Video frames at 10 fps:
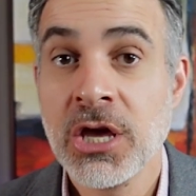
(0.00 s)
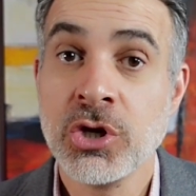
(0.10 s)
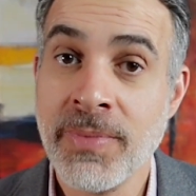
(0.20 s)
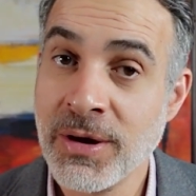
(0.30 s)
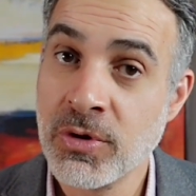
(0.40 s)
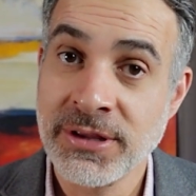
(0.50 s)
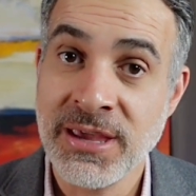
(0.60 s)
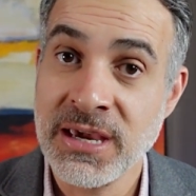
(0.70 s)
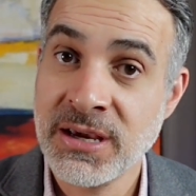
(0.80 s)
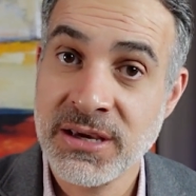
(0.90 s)
you might want to
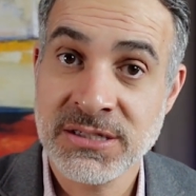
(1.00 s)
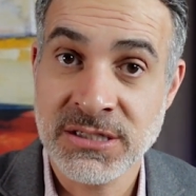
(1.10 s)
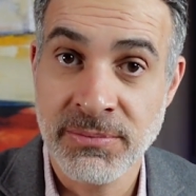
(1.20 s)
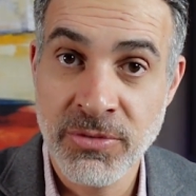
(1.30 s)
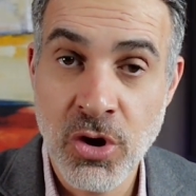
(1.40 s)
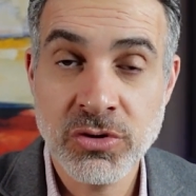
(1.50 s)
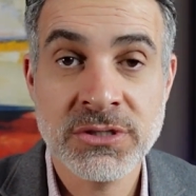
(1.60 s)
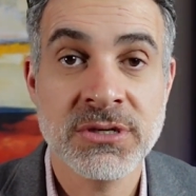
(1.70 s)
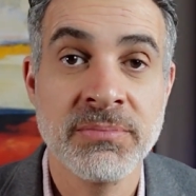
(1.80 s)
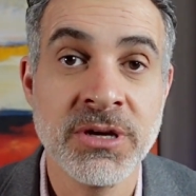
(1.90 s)
take some
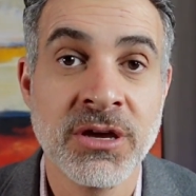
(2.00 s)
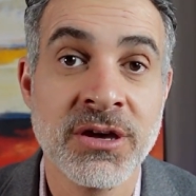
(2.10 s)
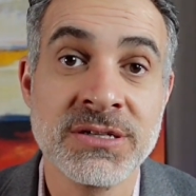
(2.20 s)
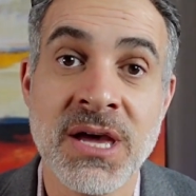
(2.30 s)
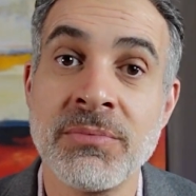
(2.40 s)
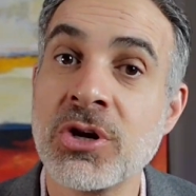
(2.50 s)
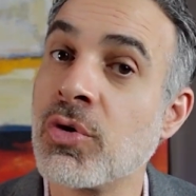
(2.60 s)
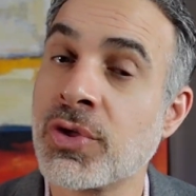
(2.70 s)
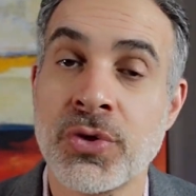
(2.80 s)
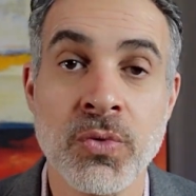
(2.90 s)
notes because I'm going to
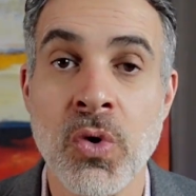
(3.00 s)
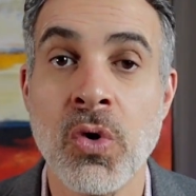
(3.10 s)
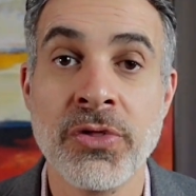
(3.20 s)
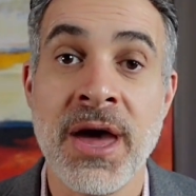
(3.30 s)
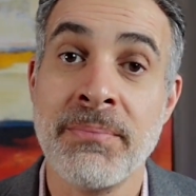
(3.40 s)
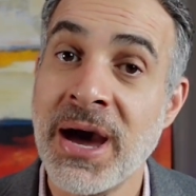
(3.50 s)
go through all that.